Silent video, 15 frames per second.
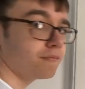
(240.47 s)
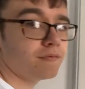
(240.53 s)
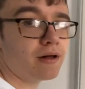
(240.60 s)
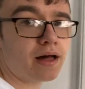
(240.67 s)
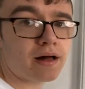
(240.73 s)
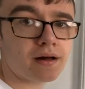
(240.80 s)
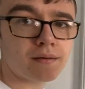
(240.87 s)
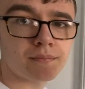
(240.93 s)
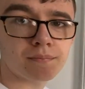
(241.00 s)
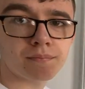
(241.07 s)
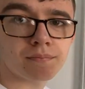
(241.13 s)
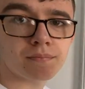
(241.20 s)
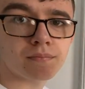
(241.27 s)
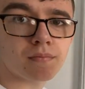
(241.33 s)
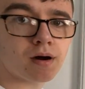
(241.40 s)
there.
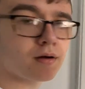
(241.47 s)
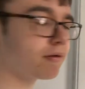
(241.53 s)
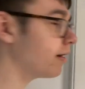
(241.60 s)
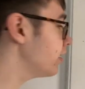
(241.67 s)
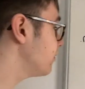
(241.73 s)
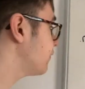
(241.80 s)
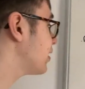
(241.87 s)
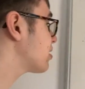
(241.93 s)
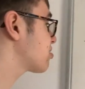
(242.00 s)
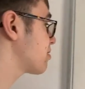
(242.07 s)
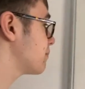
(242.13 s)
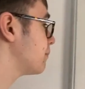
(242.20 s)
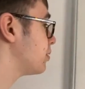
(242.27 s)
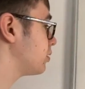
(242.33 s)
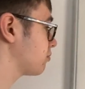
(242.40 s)
Alright, that's
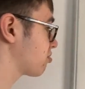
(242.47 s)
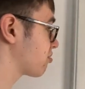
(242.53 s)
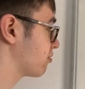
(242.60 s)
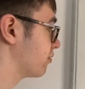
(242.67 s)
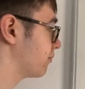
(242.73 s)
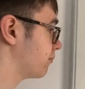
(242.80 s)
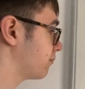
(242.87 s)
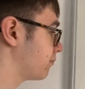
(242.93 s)
in molten.